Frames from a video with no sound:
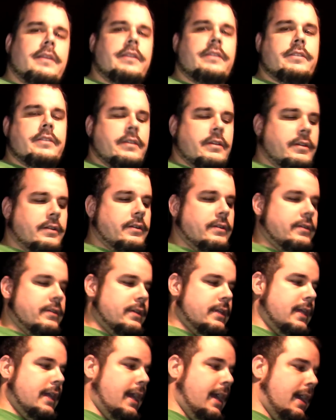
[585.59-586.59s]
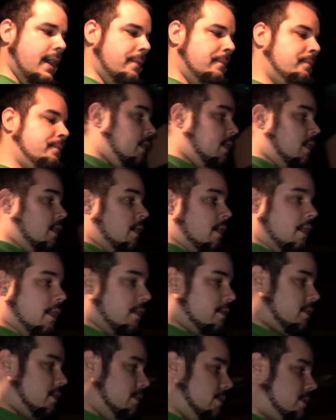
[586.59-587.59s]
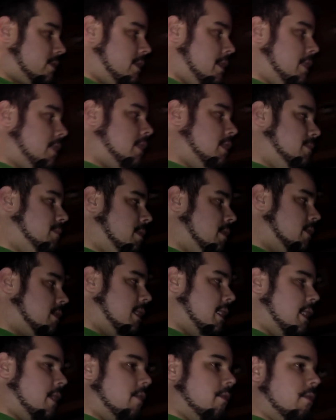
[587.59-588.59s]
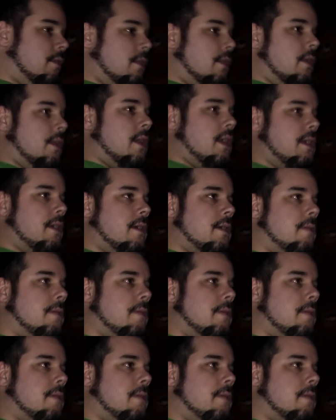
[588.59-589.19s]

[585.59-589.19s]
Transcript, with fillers: So yeah. Also was thinking about that whole